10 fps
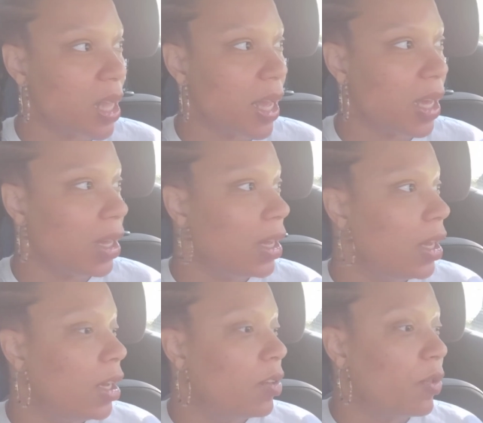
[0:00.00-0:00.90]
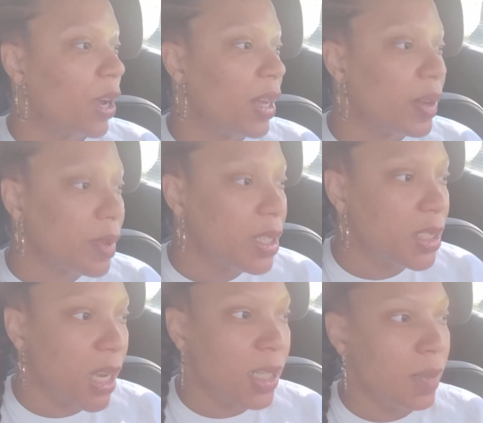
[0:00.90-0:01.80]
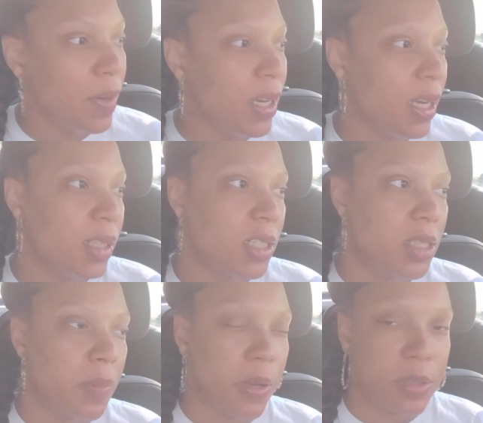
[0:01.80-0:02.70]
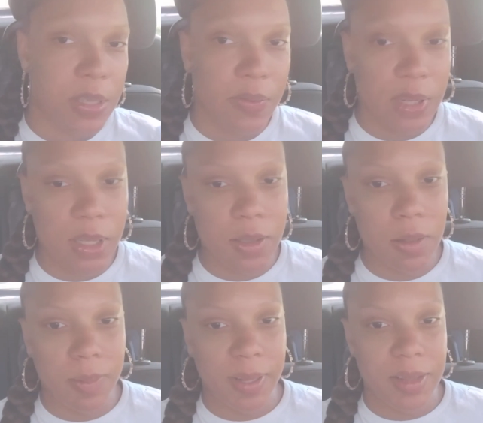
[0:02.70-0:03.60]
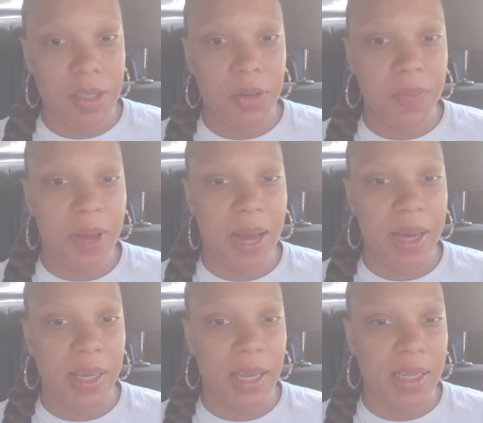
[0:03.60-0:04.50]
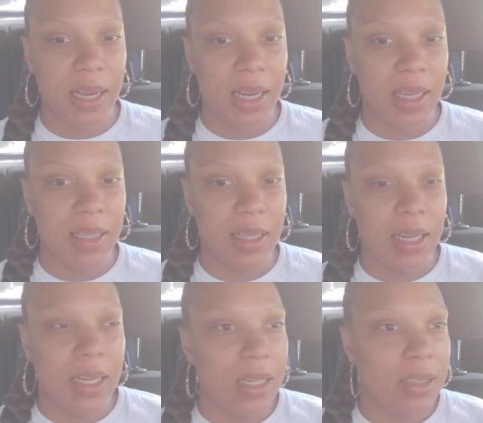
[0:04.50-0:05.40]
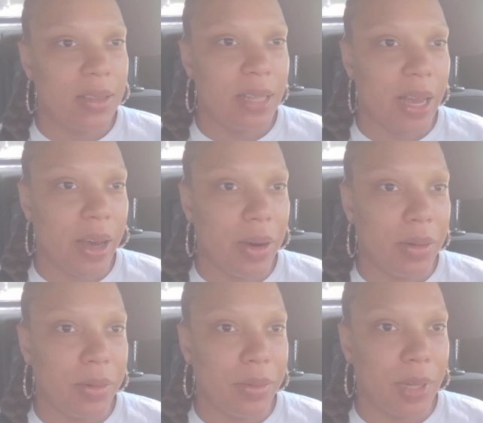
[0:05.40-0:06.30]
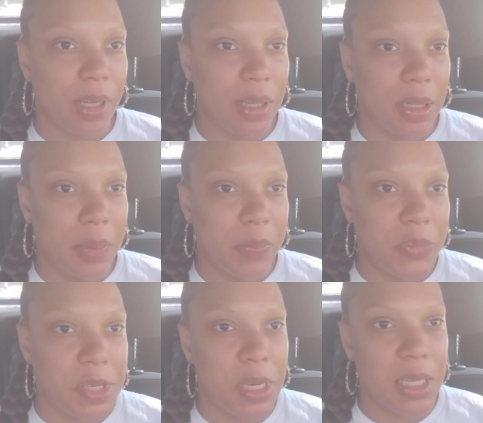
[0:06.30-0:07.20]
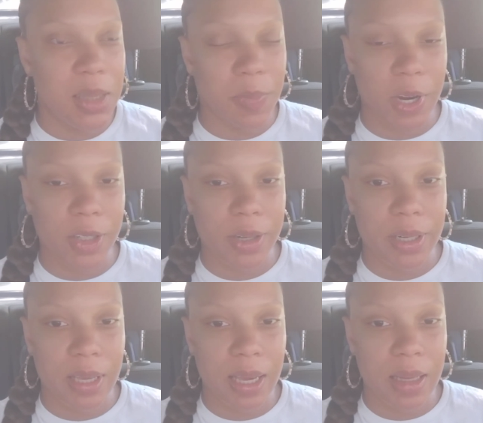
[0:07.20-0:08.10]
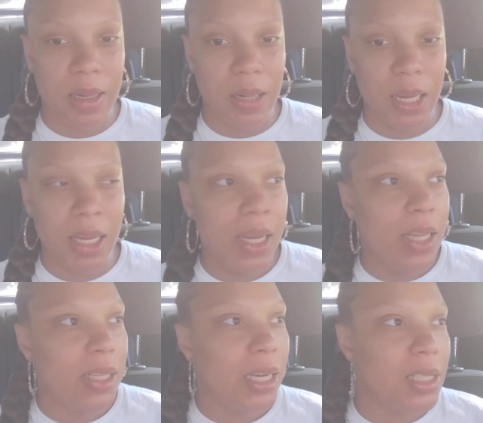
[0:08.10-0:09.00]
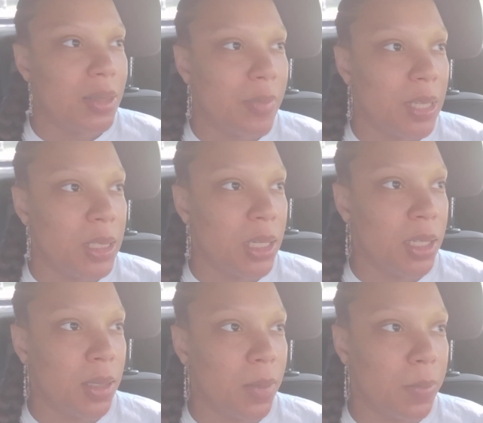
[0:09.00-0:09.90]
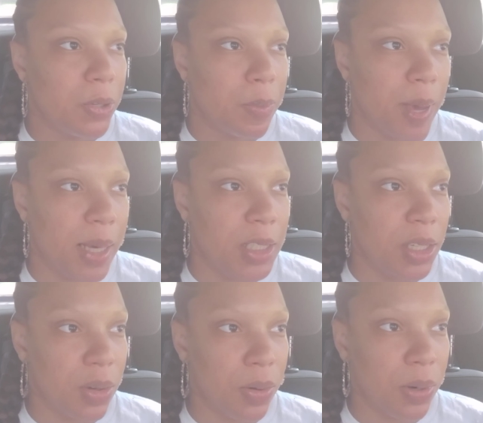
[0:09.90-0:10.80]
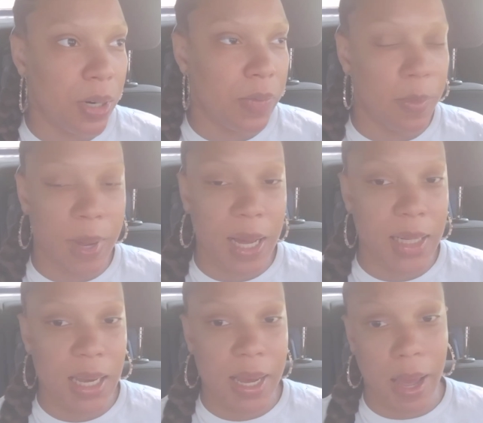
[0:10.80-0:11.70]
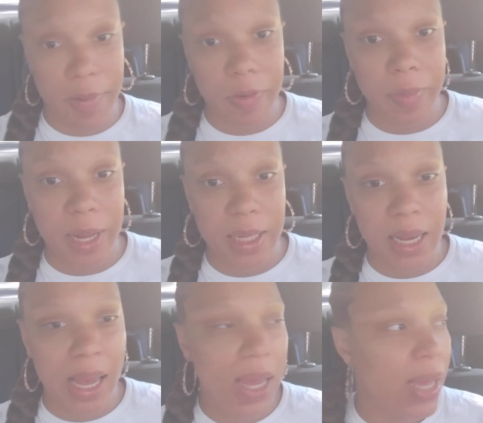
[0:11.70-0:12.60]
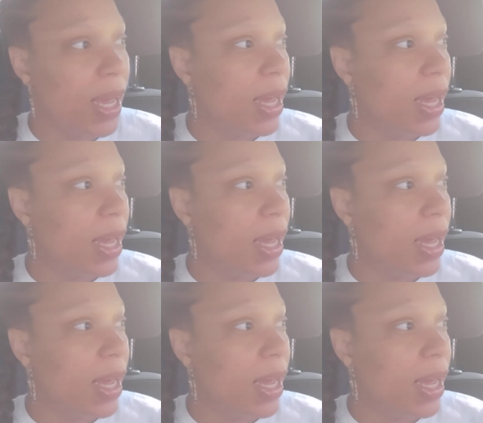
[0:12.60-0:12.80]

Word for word: Like, randomly Jada Pinkett just posted a video about Tupac and then now um, his murderer get caught. Not to mention Bupak Shakur from Pontiac, I'm from Pontiac,